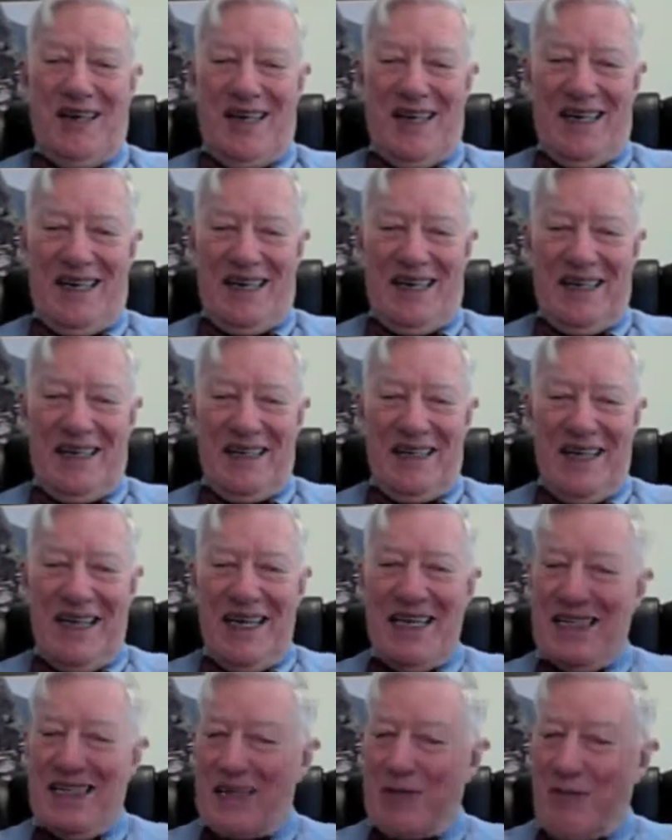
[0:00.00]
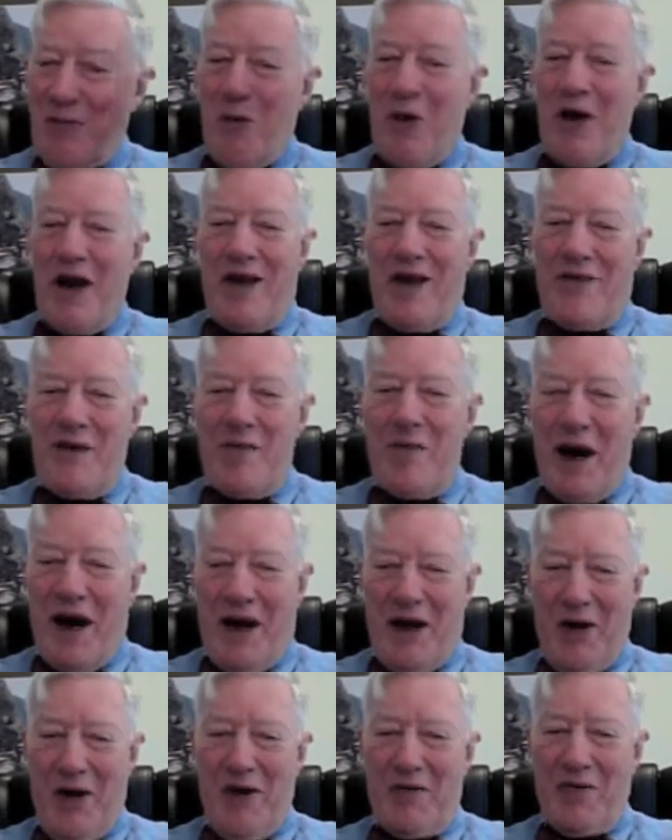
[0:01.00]
that he just won everybody
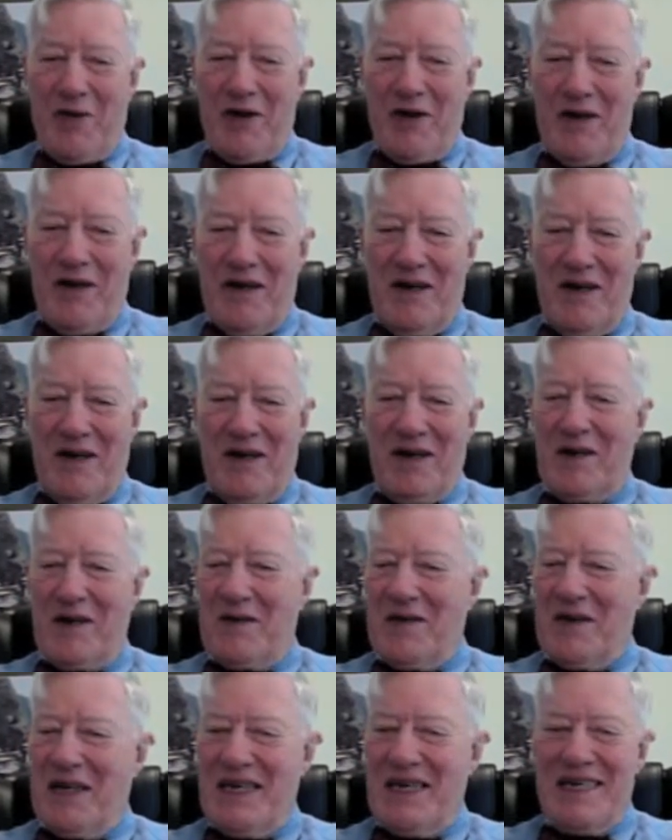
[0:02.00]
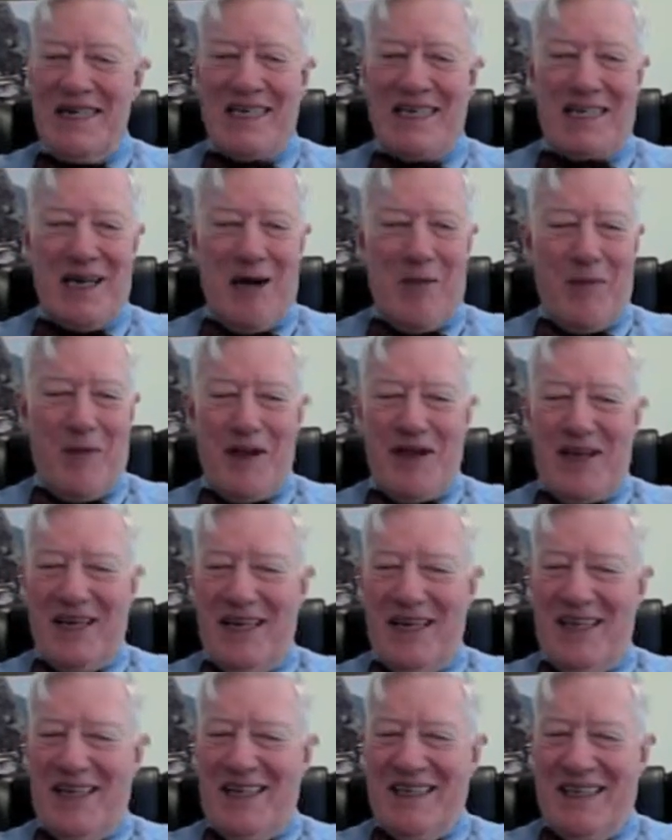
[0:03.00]
over. He did something
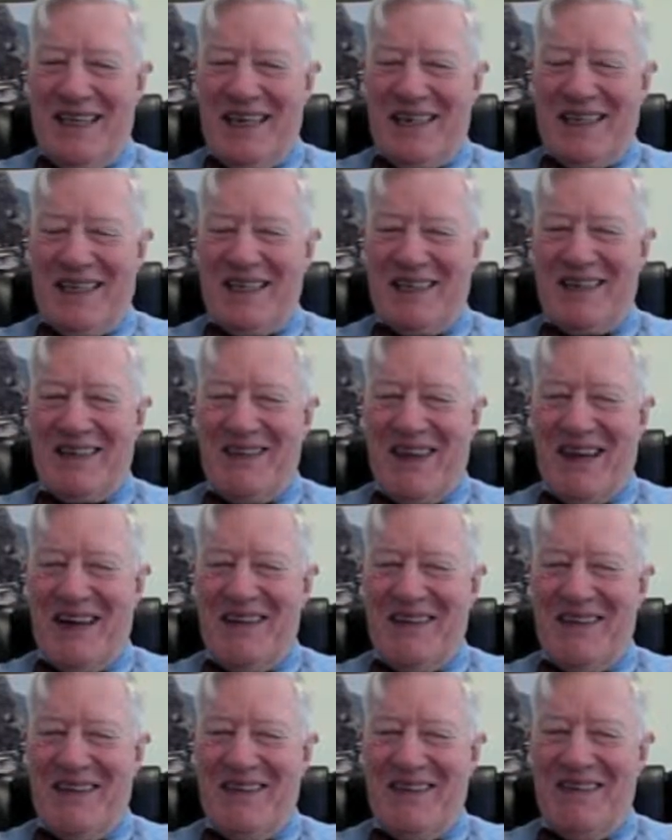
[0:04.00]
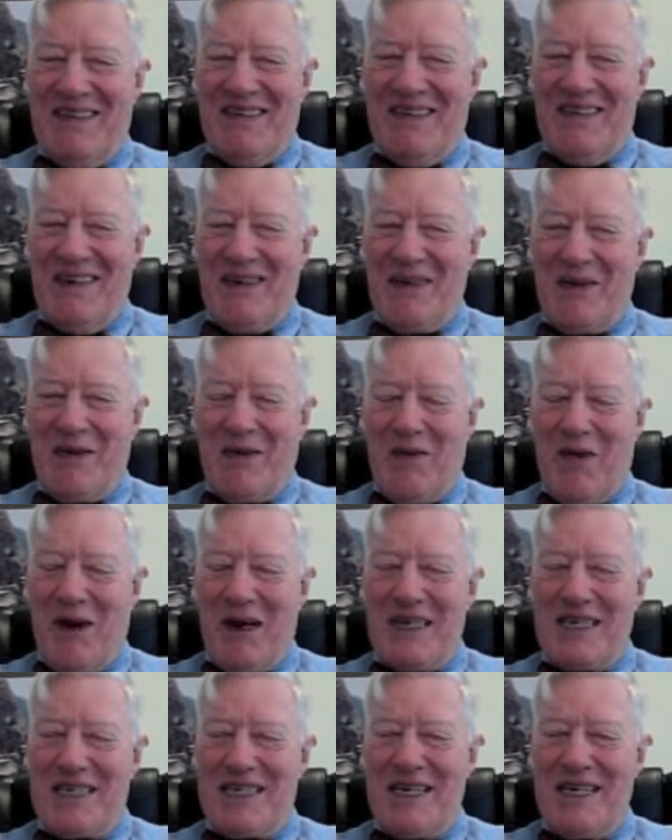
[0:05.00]
that I've never quite
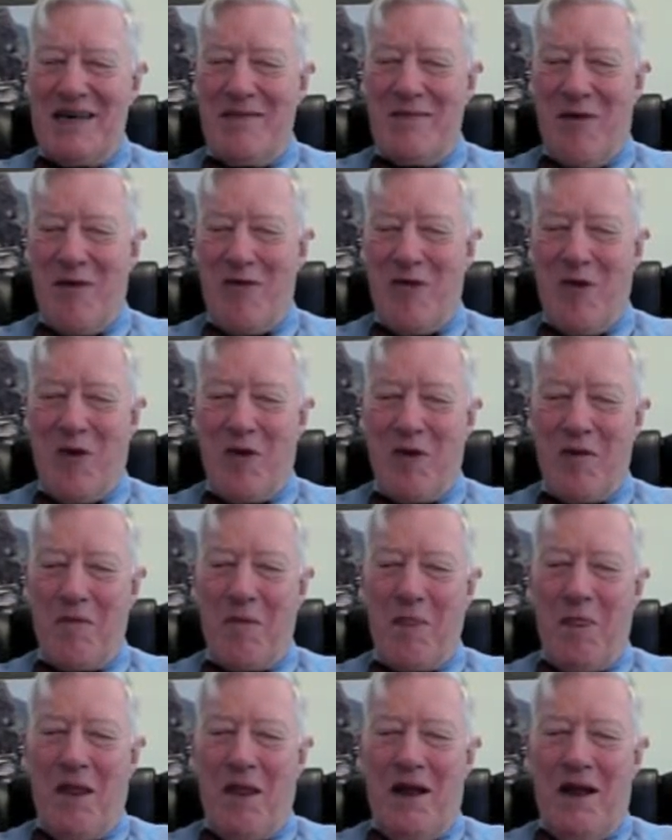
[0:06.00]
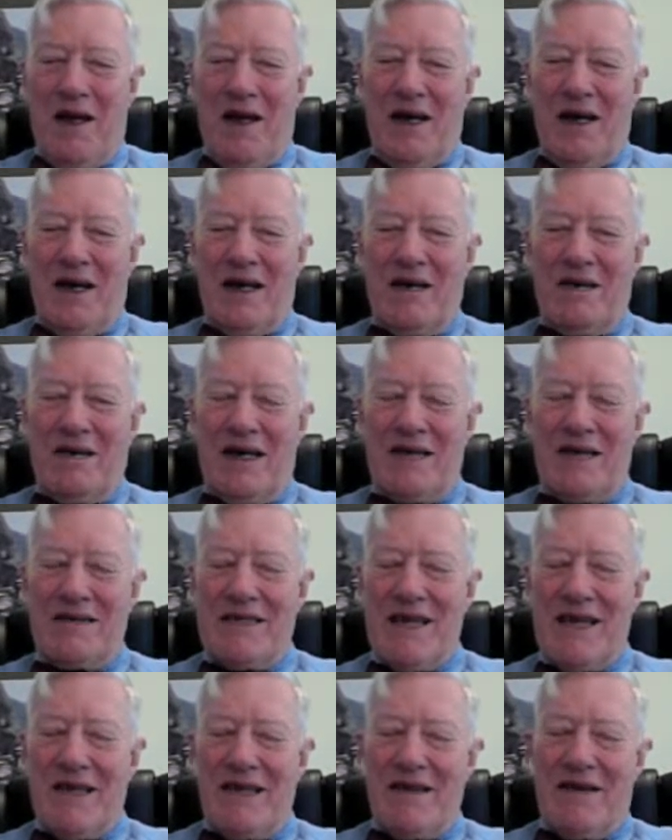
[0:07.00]
seen before. I
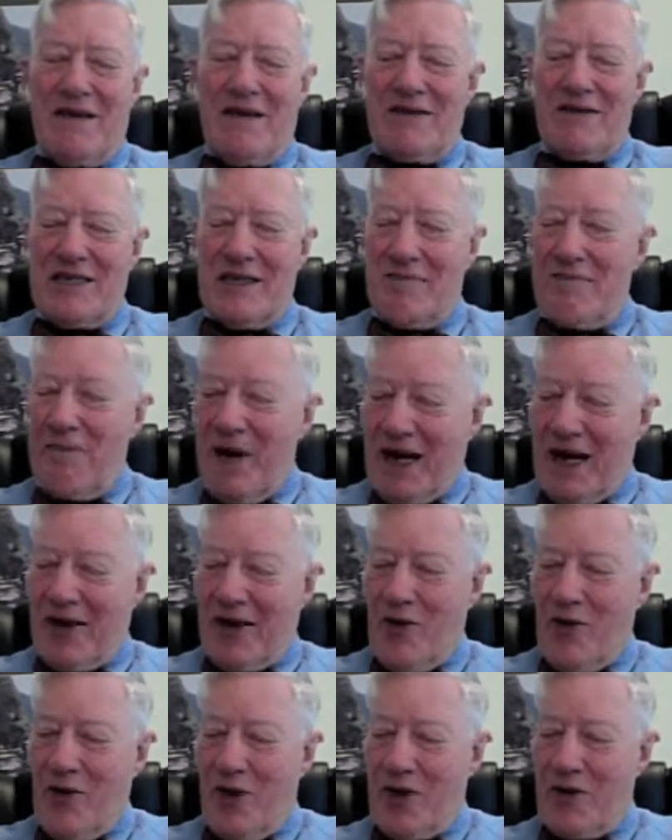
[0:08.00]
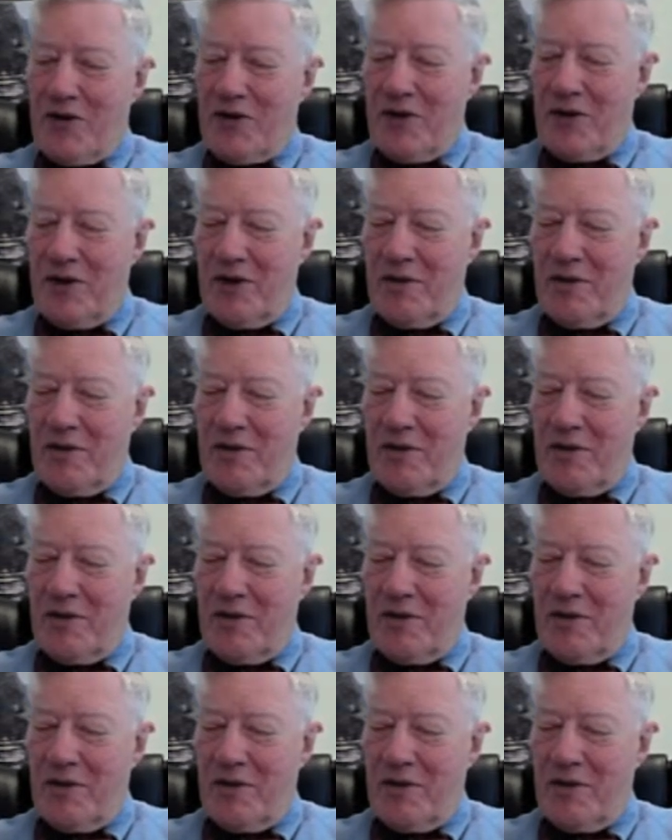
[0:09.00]
was in the back of the auditorium,